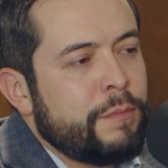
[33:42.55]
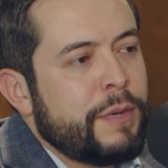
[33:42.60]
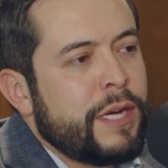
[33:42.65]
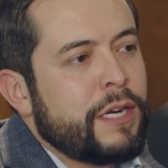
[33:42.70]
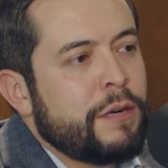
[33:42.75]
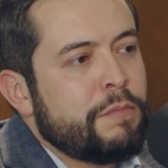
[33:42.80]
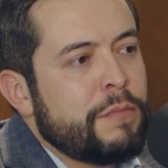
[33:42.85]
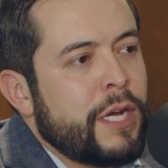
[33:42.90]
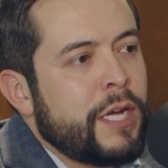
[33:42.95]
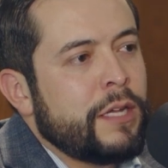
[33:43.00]

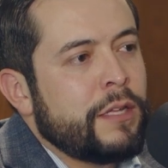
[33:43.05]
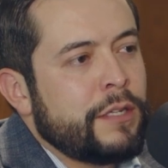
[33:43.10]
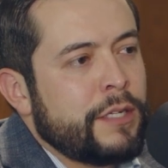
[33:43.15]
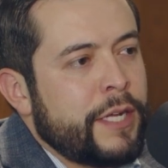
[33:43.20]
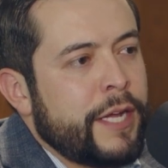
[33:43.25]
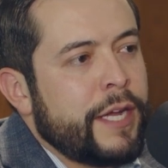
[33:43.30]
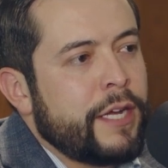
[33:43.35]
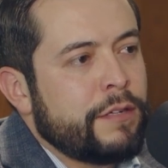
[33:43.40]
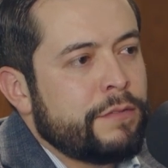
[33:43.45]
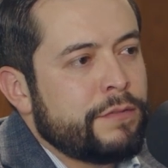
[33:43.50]
about a 1.5 mile
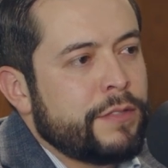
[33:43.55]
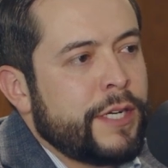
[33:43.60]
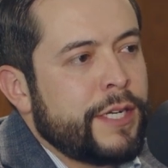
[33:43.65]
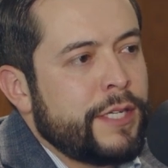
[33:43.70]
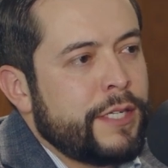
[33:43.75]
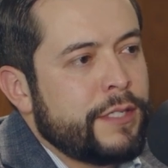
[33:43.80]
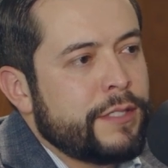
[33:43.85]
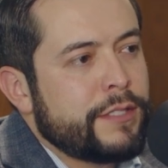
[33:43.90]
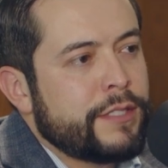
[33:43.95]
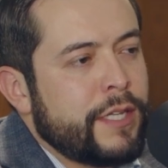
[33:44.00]

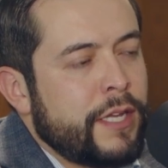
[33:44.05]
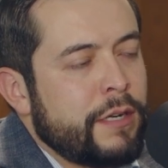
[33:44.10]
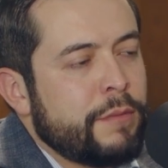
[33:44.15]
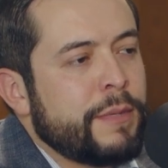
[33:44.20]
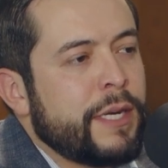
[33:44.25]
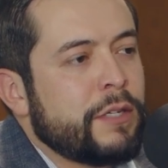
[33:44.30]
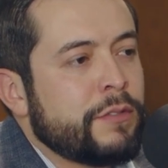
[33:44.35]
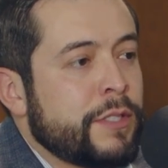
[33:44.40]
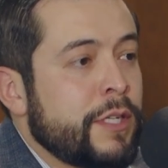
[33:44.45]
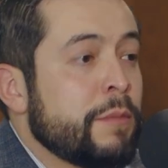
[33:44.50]
radius, that
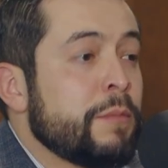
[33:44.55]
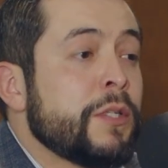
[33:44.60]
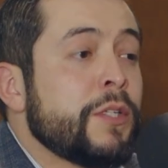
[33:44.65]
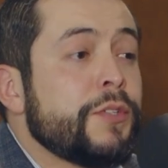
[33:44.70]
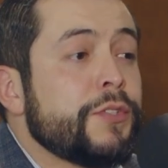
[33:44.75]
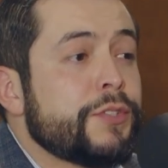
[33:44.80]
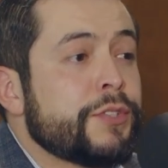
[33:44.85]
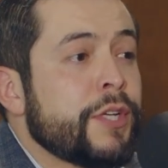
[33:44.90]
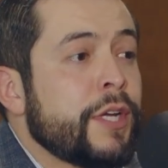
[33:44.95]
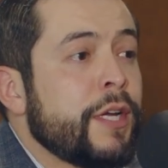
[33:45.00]
about
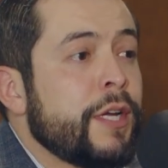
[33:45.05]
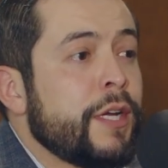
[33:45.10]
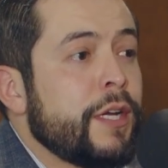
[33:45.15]
doubles.